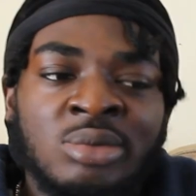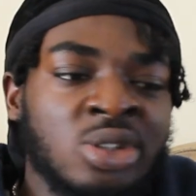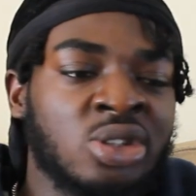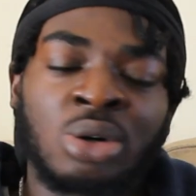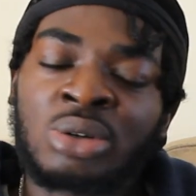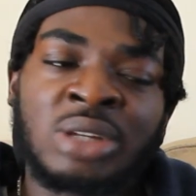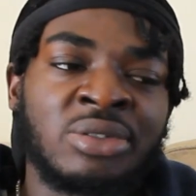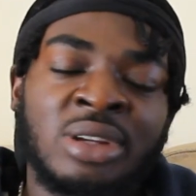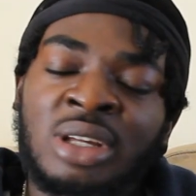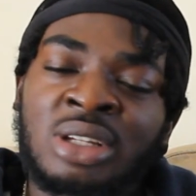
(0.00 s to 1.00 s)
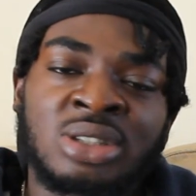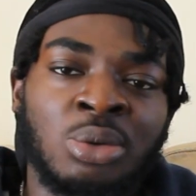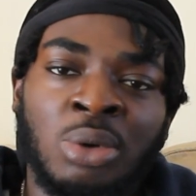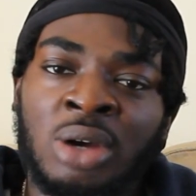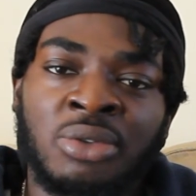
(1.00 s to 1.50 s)
You don't even need to
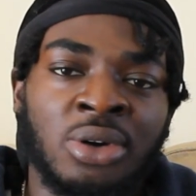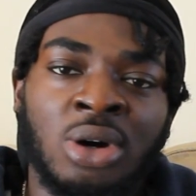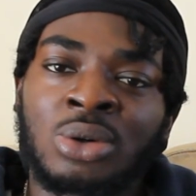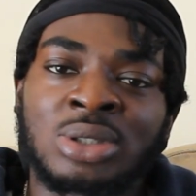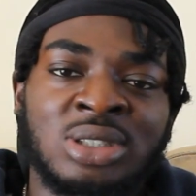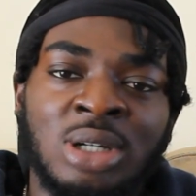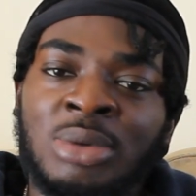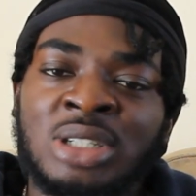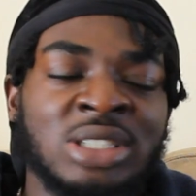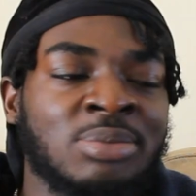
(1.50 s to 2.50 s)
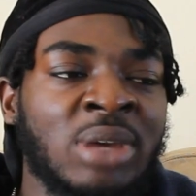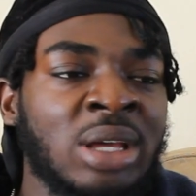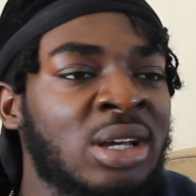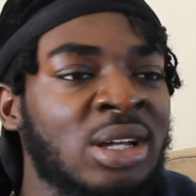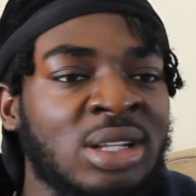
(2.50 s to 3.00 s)
work for the whole summer, just
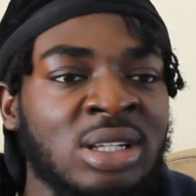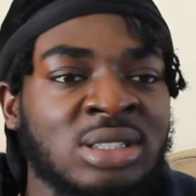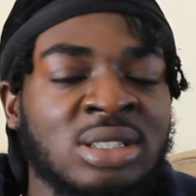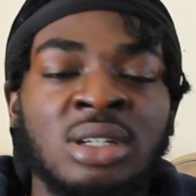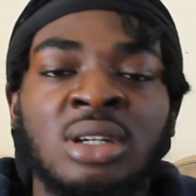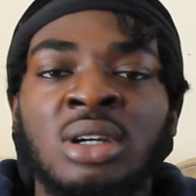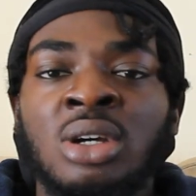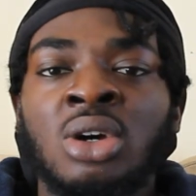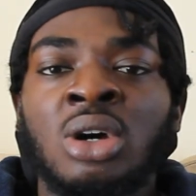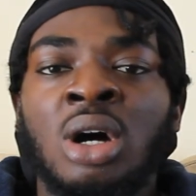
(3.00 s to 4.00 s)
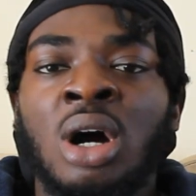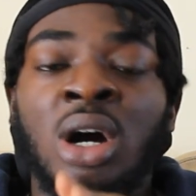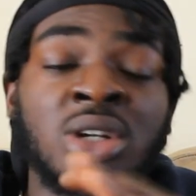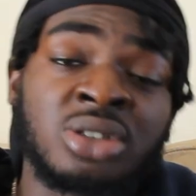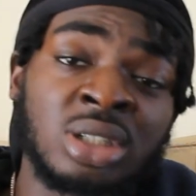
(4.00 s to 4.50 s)
make at least
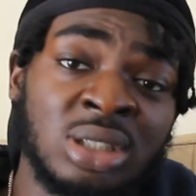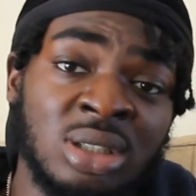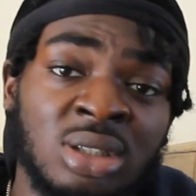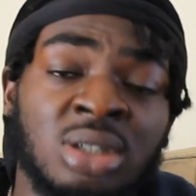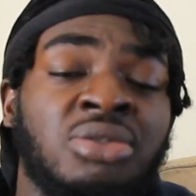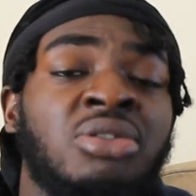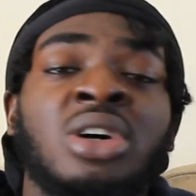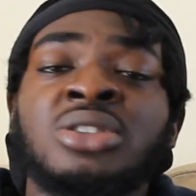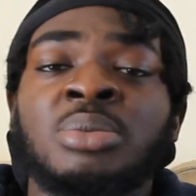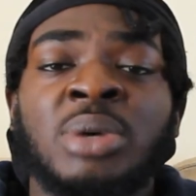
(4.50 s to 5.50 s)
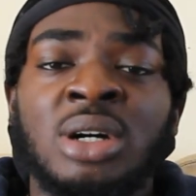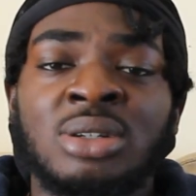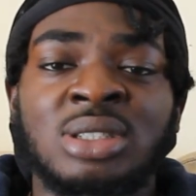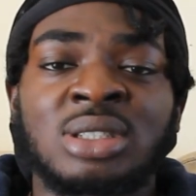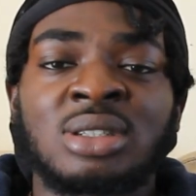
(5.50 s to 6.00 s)
100 to 300
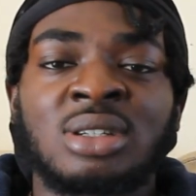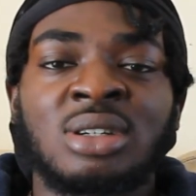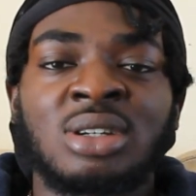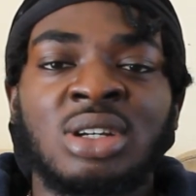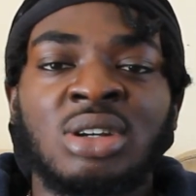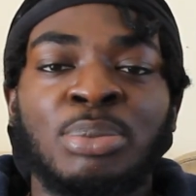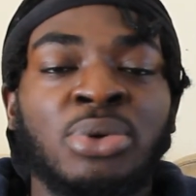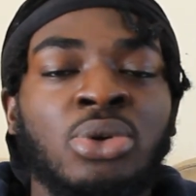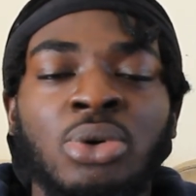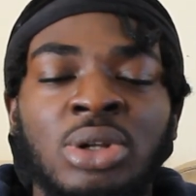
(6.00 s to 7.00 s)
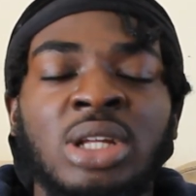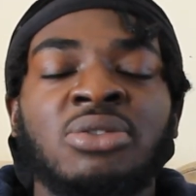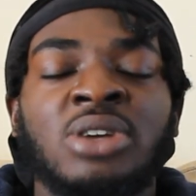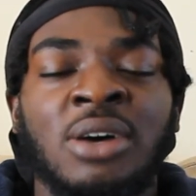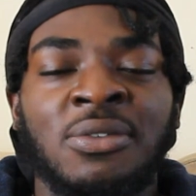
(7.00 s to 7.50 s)
pounds purely
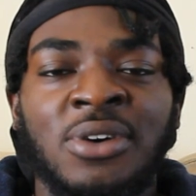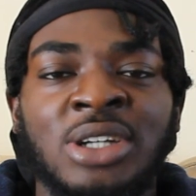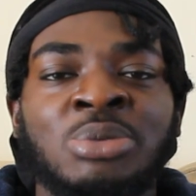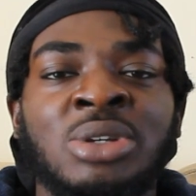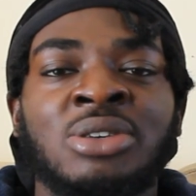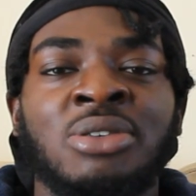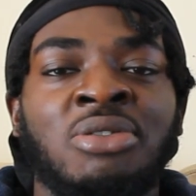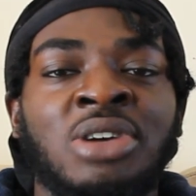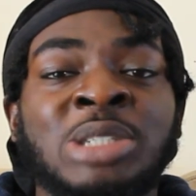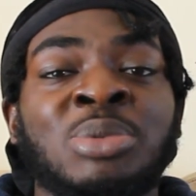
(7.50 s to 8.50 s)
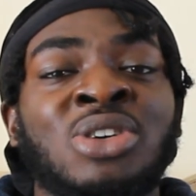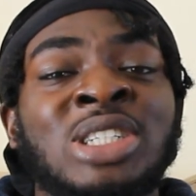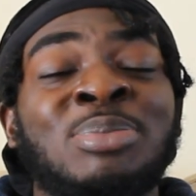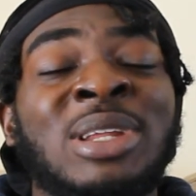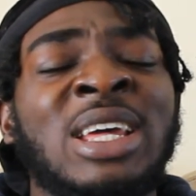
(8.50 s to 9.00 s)
for that first week of fresh,
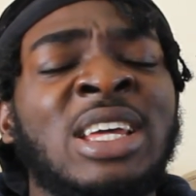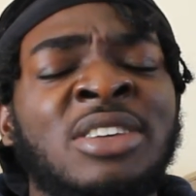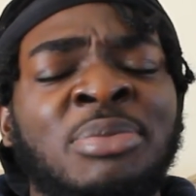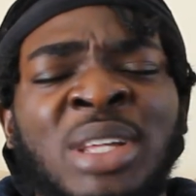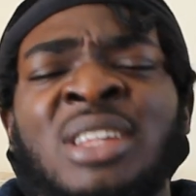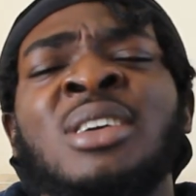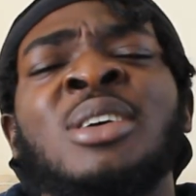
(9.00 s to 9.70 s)
because believe me,